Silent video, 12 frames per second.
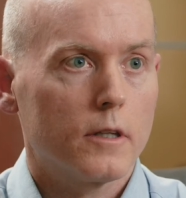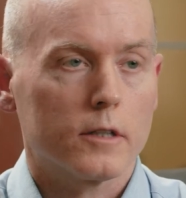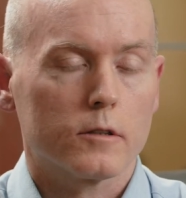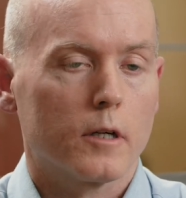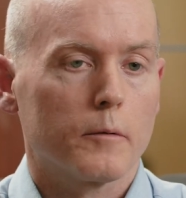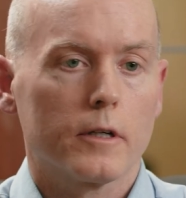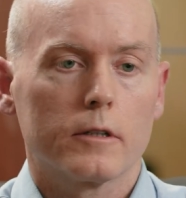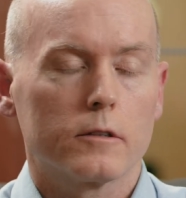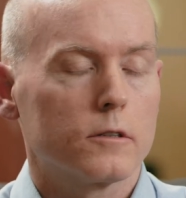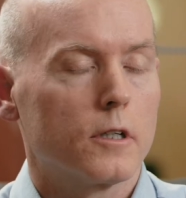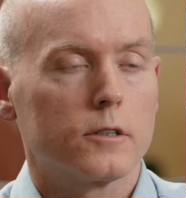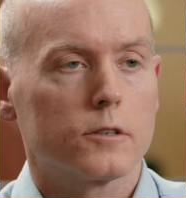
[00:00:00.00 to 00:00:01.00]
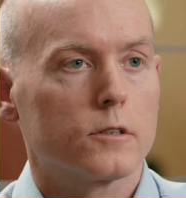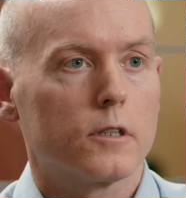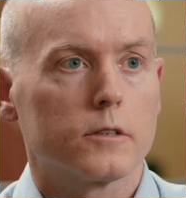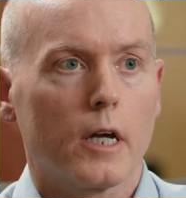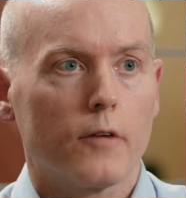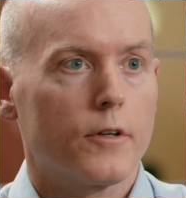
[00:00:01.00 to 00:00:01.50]
It just
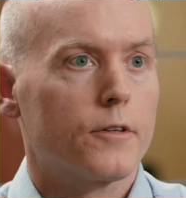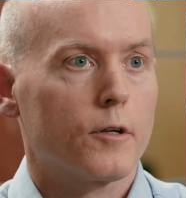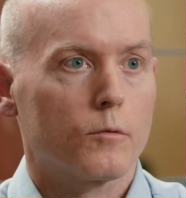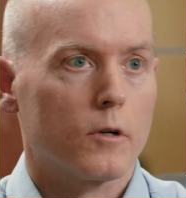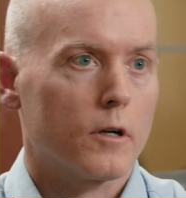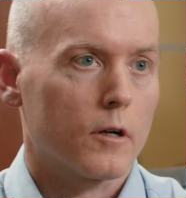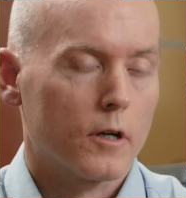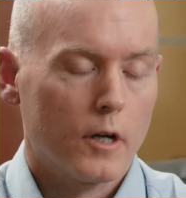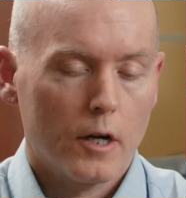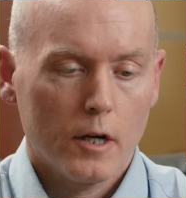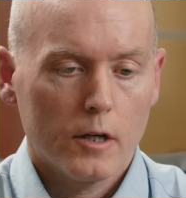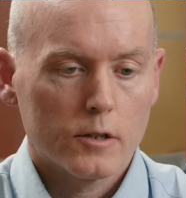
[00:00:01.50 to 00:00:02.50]
does everything wrong.